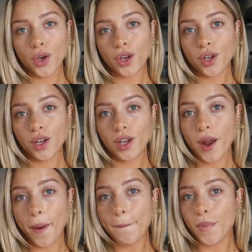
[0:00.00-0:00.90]

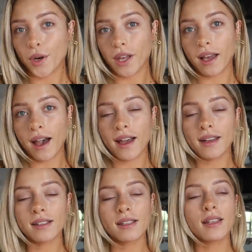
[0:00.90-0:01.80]
Good morning
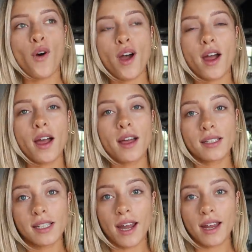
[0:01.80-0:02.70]
guys. For
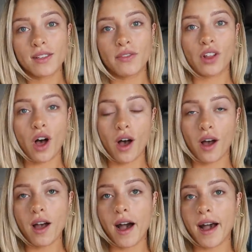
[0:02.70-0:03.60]
today's
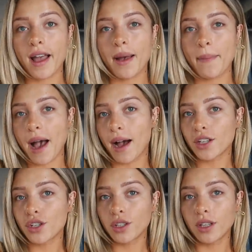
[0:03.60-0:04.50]
vlog, I am
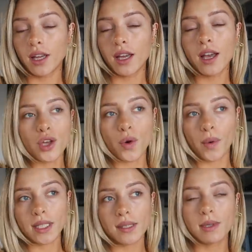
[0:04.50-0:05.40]
actually
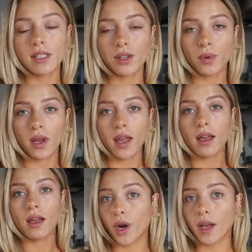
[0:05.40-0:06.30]
going to be
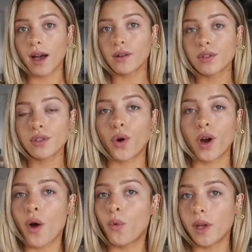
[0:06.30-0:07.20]
doing workouts
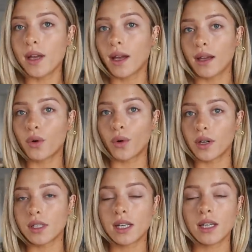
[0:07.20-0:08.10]
for a week in
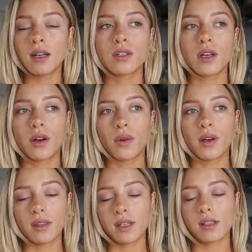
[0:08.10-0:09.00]
quarantine.
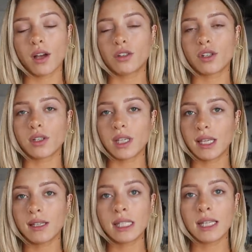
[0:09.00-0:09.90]
So these are just
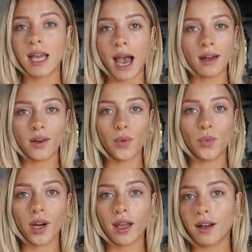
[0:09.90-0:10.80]
easy at-home
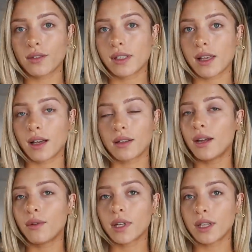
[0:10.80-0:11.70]
workouts that
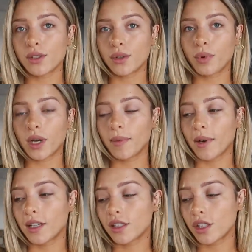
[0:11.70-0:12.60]
anyone can do pretty
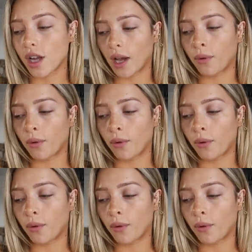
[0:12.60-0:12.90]
much.